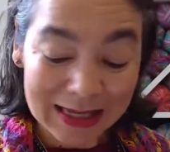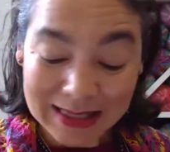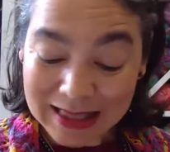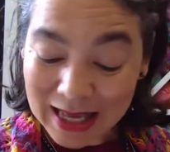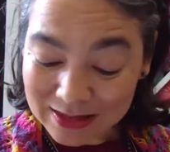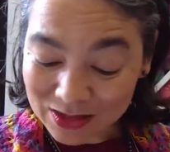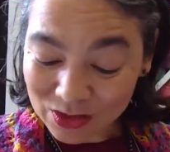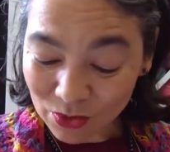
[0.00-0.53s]

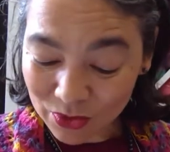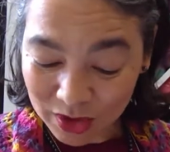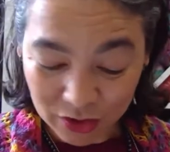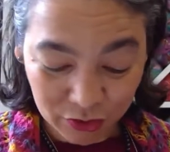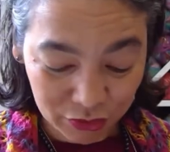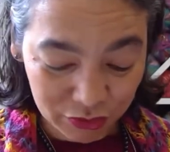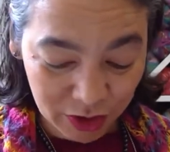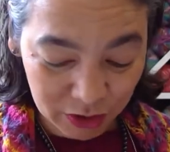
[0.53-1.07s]
That's all the
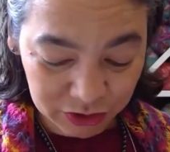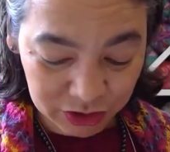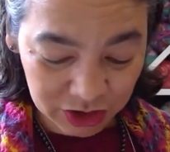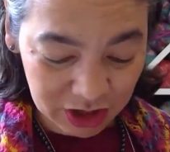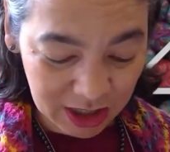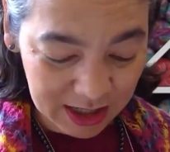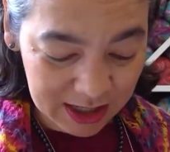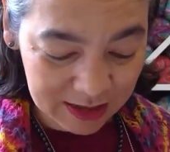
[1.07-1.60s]

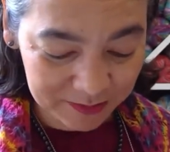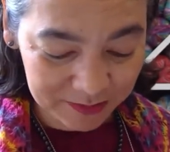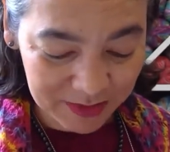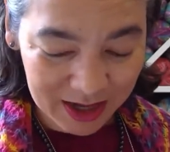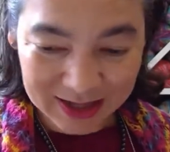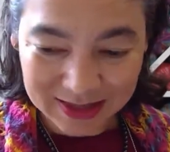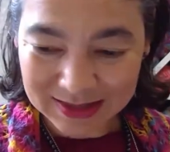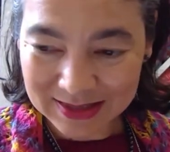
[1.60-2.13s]
crochet
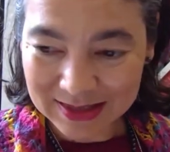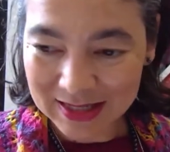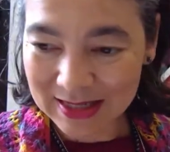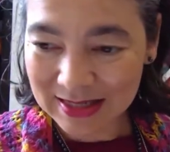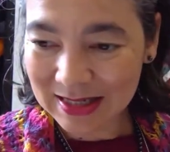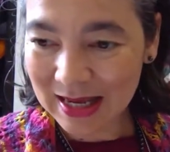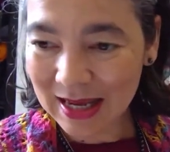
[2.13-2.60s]
I did,